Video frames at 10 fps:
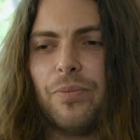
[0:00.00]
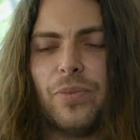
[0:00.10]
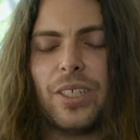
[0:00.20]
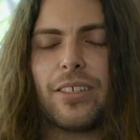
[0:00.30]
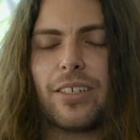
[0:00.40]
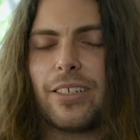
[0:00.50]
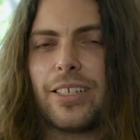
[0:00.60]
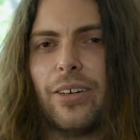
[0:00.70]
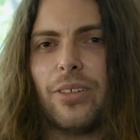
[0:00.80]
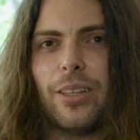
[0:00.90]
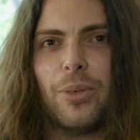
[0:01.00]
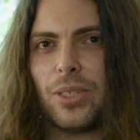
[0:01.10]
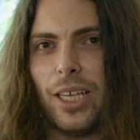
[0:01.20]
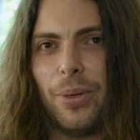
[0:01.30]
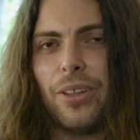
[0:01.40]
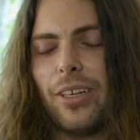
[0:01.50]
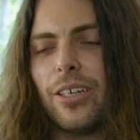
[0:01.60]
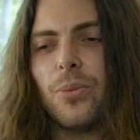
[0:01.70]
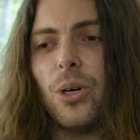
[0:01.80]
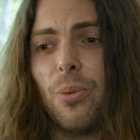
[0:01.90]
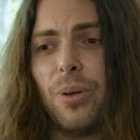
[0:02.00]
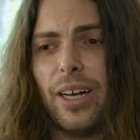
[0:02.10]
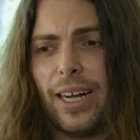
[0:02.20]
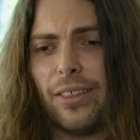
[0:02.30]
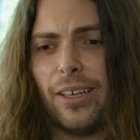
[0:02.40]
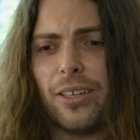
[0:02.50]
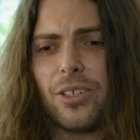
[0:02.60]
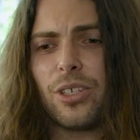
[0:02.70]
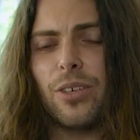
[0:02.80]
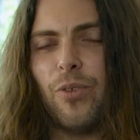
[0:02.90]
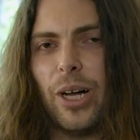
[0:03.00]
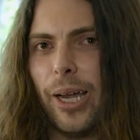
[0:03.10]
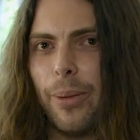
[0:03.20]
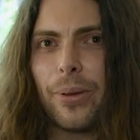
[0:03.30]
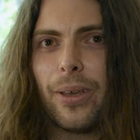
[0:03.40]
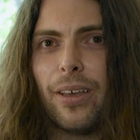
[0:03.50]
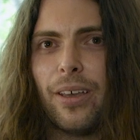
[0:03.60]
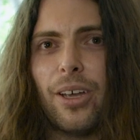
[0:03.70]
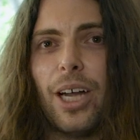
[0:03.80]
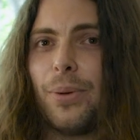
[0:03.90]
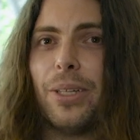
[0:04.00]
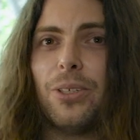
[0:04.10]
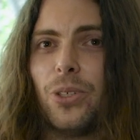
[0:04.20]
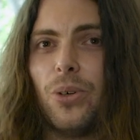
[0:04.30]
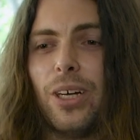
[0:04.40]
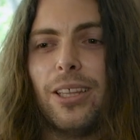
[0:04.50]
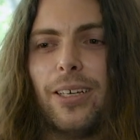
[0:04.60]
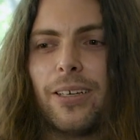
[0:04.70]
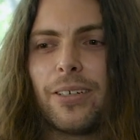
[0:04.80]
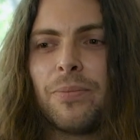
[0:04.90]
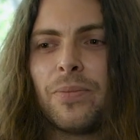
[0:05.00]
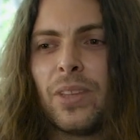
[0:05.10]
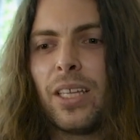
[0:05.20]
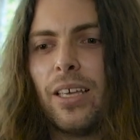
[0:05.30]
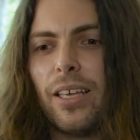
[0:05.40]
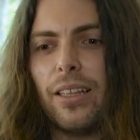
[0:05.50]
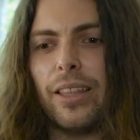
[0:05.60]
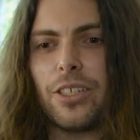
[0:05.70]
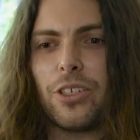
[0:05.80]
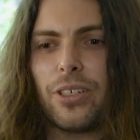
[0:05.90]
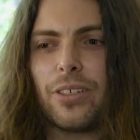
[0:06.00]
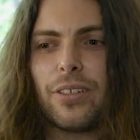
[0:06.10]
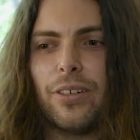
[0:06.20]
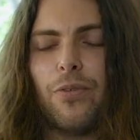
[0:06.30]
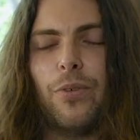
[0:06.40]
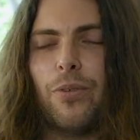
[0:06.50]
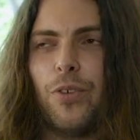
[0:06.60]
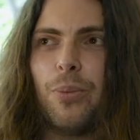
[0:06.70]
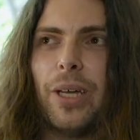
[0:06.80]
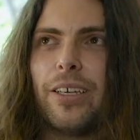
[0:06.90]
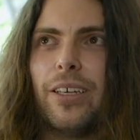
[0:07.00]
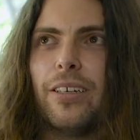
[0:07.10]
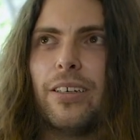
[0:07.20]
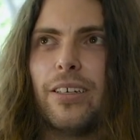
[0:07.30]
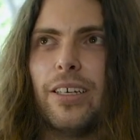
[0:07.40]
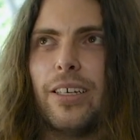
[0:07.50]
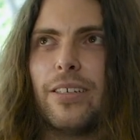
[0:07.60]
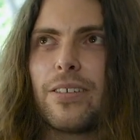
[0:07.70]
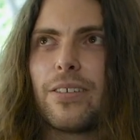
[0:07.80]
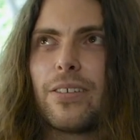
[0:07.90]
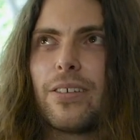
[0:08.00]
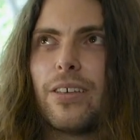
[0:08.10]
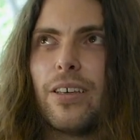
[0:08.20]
This is going to sound like the most hippie thing in the world, but I think it's just a vibe. I really do. I think there's just filmmaking is